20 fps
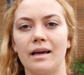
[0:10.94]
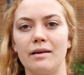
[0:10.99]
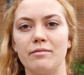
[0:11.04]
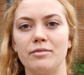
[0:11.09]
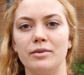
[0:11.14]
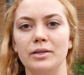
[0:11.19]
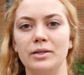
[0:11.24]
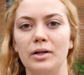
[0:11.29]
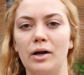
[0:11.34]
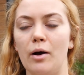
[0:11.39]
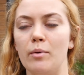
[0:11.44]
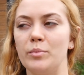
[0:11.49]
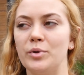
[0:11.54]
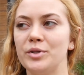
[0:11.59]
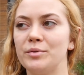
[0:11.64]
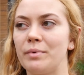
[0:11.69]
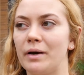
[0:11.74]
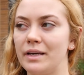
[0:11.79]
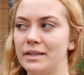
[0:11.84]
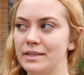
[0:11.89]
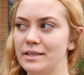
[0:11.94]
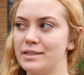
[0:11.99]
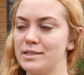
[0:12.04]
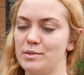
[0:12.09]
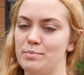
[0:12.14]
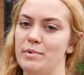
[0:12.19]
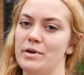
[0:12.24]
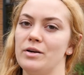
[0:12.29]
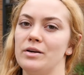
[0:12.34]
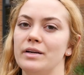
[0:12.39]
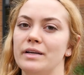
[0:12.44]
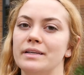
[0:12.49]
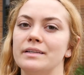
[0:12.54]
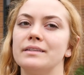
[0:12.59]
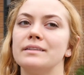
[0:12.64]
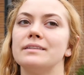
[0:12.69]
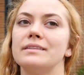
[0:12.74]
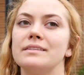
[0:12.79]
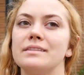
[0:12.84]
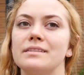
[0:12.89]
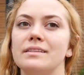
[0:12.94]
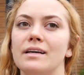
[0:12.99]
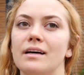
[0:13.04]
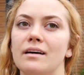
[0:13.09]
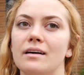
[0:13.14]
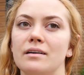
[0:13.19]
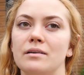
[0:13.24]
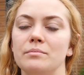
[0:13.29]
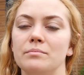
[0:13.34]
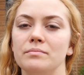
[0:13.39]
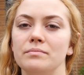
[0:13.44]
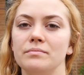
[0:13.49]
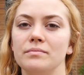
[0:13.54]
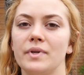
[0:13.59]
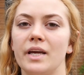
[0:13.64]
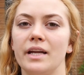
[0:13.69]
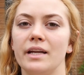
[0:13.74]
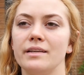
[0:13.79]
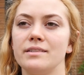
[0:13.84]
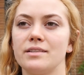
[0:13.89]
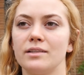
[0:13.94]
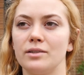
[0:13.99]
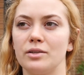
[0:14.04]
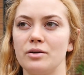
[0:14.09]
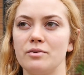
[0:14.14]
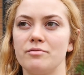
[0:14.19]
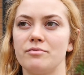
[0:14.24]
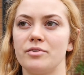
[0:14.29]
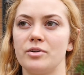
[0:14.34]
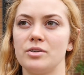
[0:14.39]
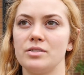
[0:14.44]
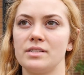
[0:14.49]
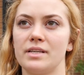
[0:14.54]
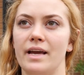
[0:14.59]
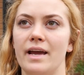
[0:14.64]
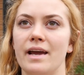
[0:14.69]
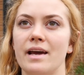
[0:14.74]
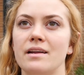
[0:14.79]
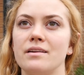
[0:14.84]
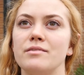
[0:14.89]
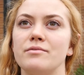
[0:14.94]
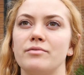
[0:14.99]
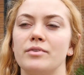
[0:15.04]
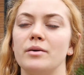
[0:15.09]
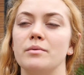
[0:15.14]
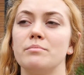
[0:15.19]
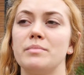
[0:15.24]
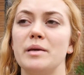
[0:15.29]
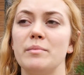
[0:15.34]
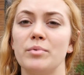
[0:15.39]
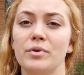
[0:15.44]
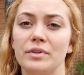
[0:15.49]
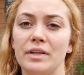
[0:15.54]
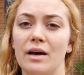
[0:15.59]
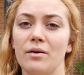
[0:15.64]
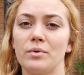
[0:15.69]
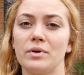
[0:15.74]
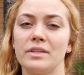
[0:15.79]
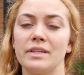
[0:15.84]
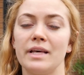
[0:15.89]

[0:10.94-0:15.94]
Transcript: I feel humbled by the experience, um, getting to learn firsthand from people that were